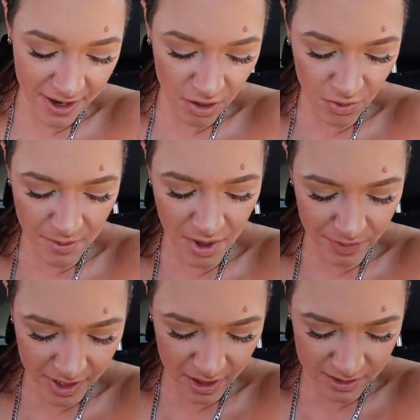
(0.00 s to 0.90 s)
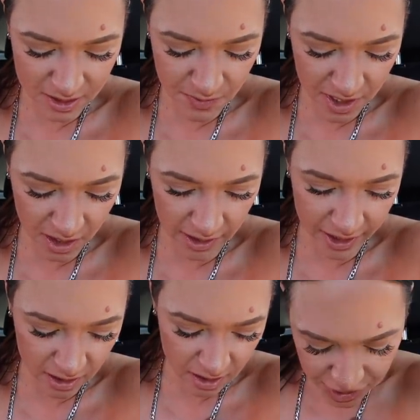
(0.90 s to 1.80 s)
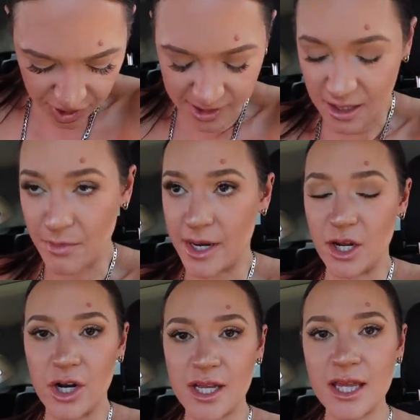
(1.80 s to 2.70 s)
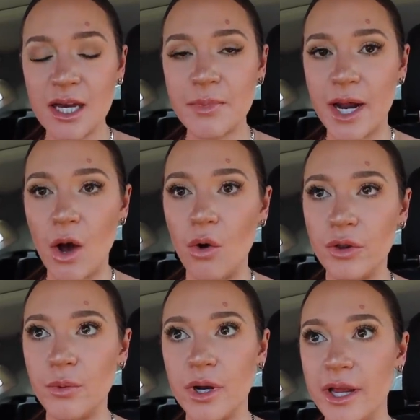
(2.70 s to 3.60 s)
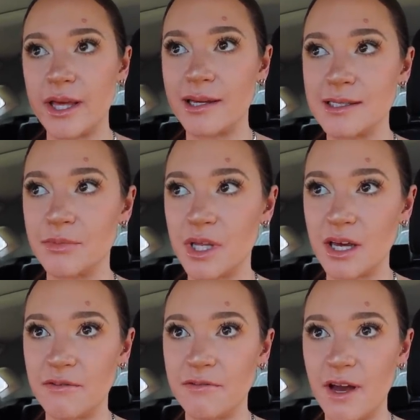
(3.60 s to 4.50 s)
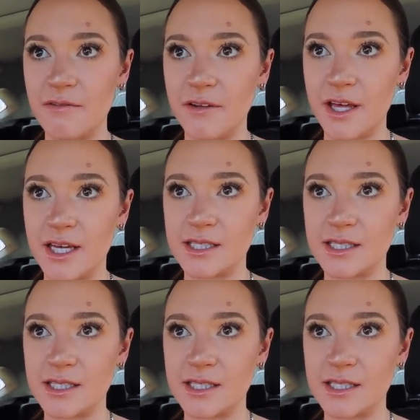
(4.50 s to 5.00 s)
I don't, I'm not planning on spending like a shit ton of money or anything, but I only wanna like get something if I feel like